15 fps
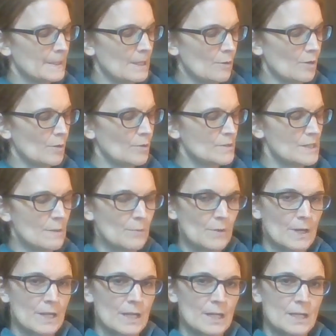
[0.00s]
Now we're going to
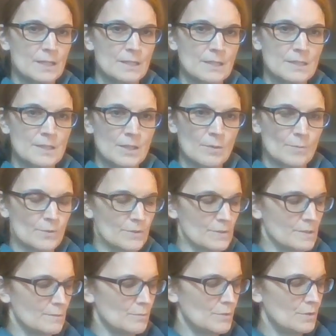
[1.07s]
separate it into
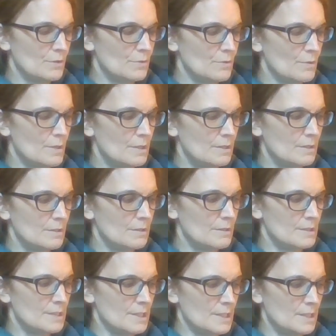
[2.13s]
syllables.
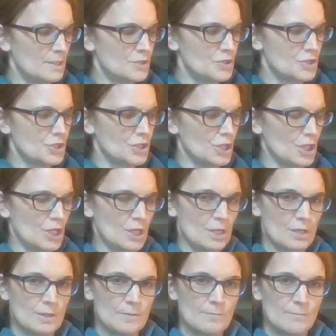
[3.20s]

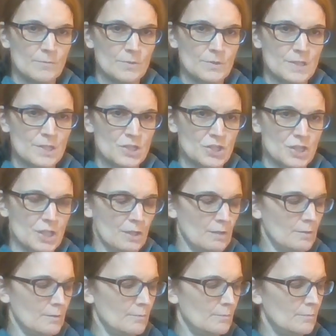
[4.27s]
Musician, musician,